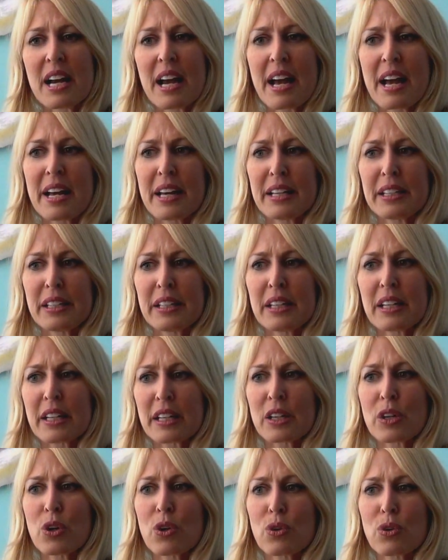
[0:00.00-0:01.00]
And
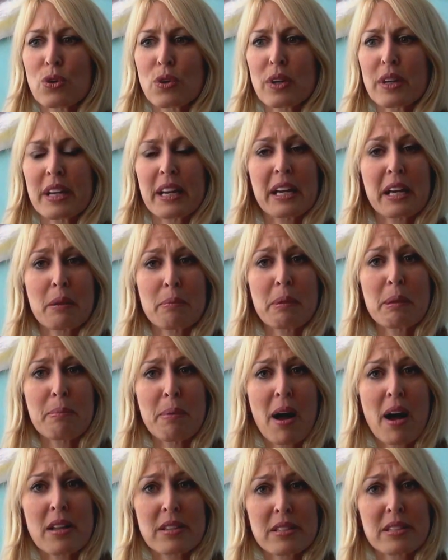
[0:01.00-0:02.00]
it can be
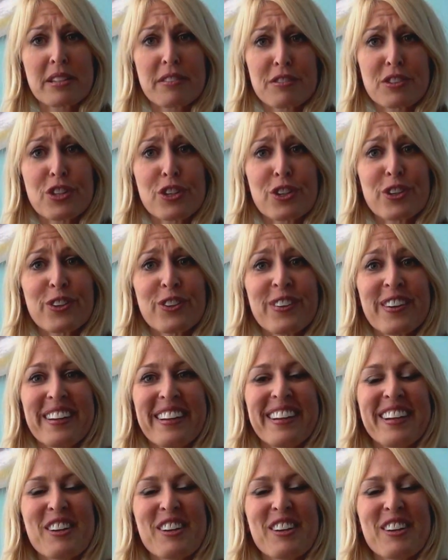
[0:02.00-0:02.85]
positive too,